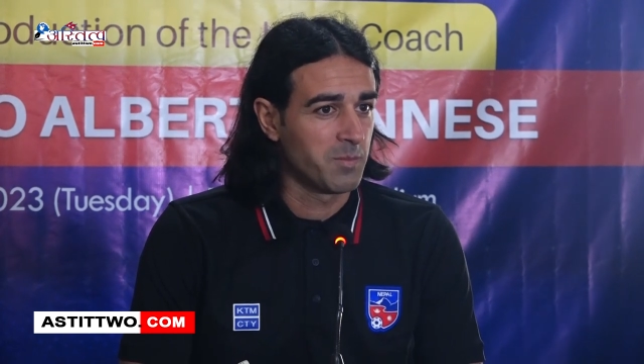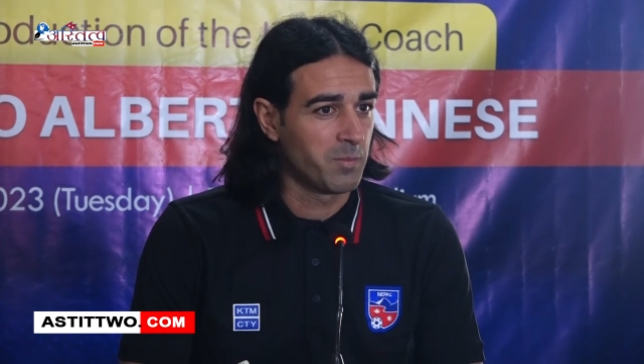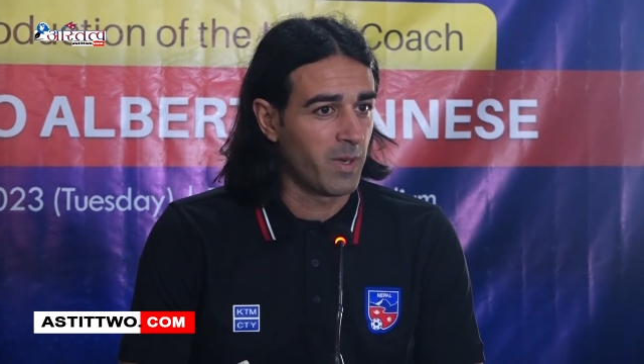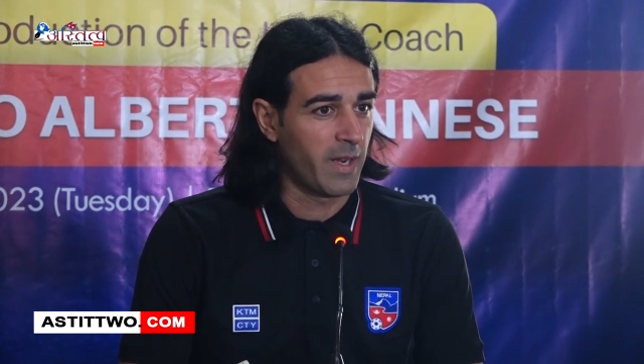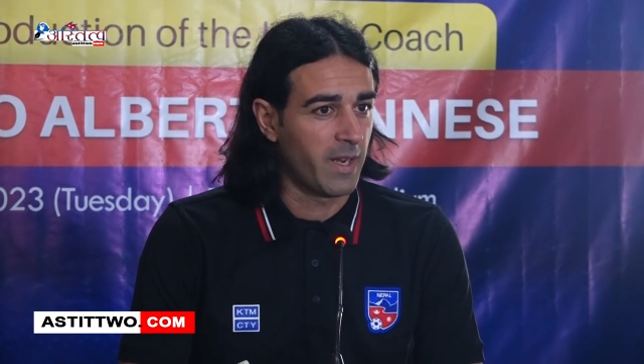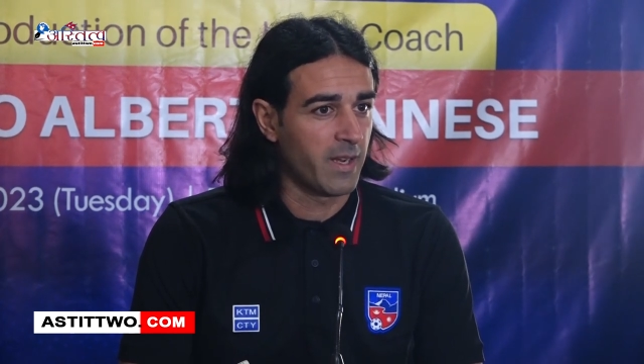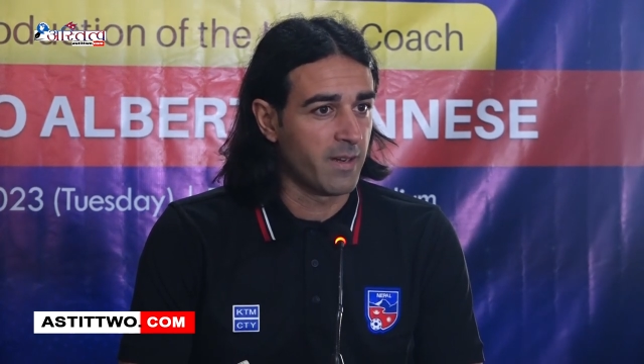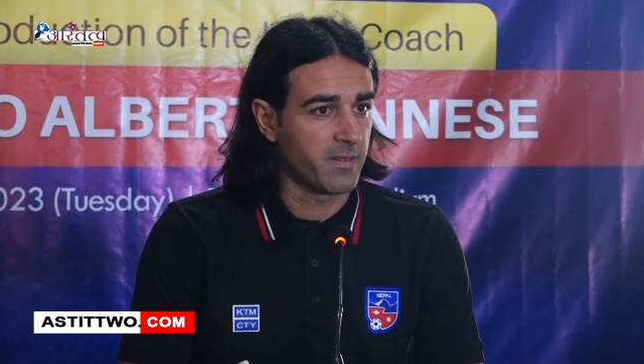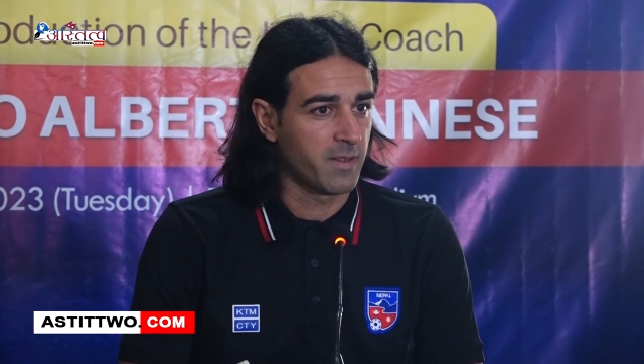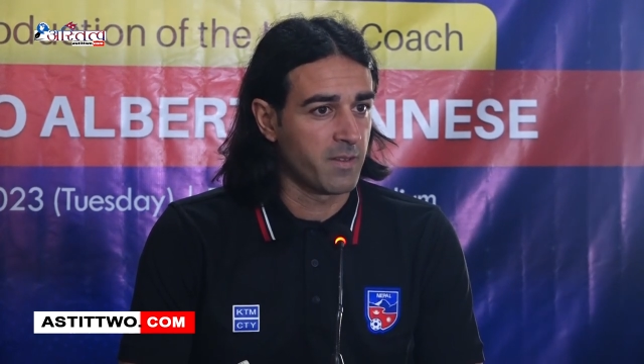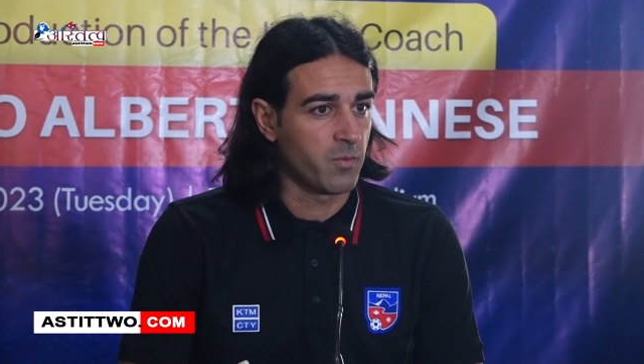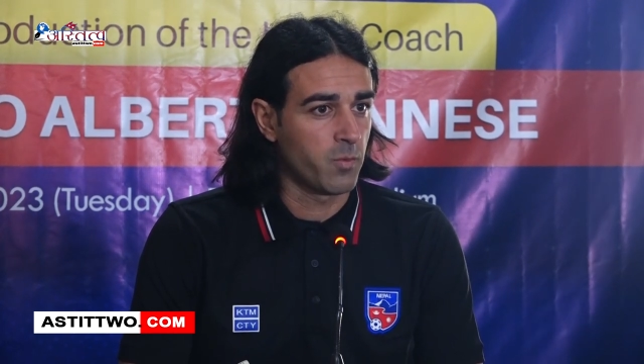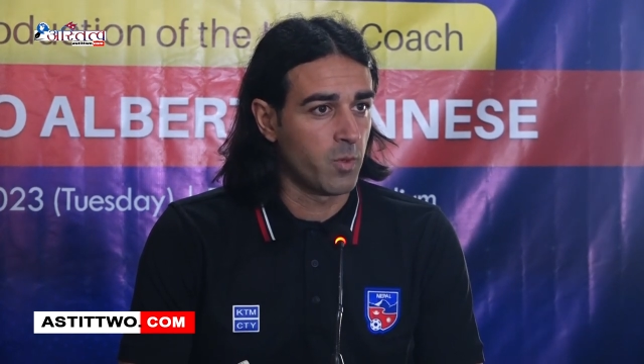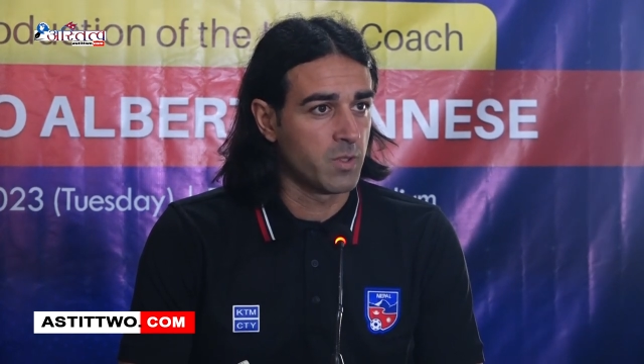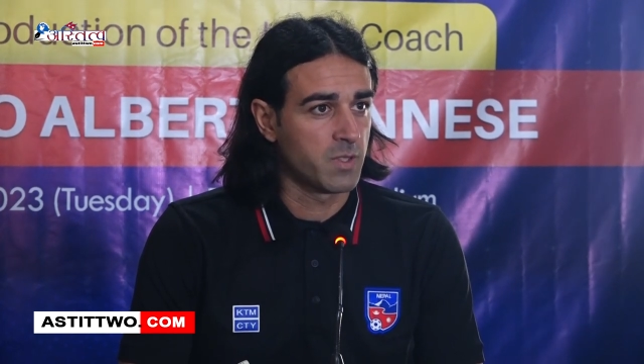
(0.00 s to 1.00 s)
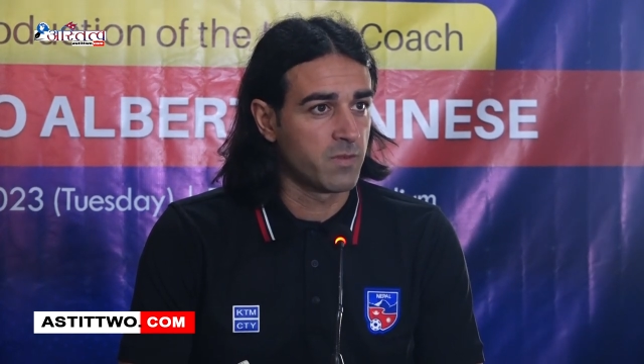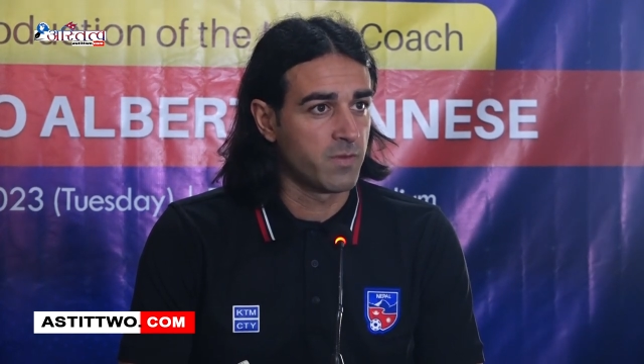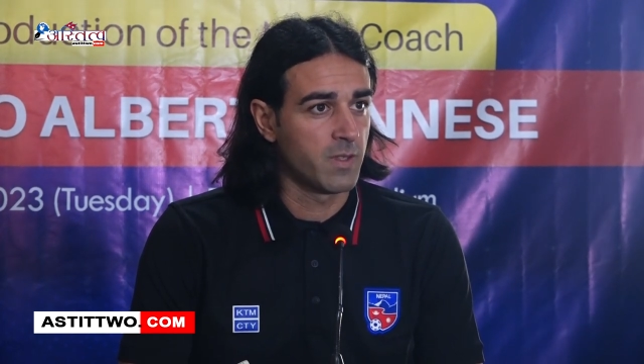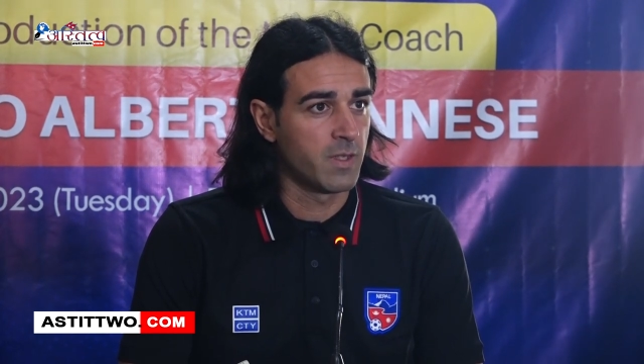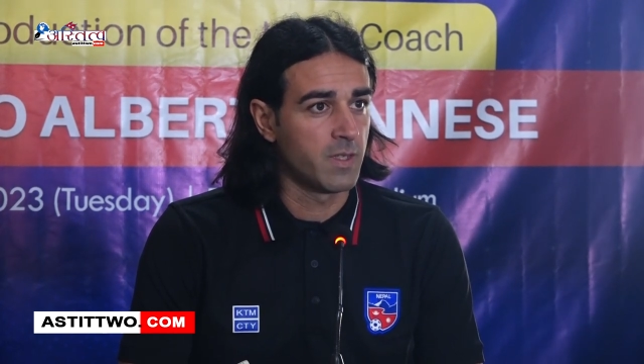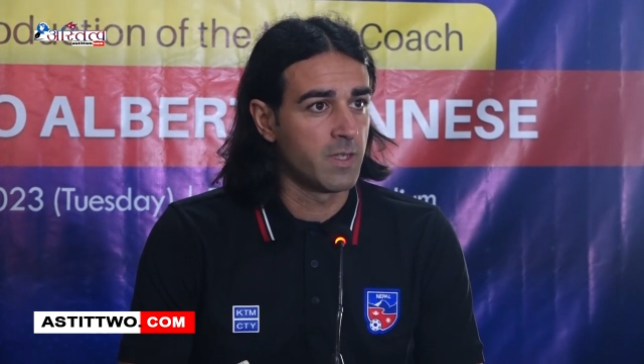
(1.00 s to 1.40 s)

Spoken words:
player that was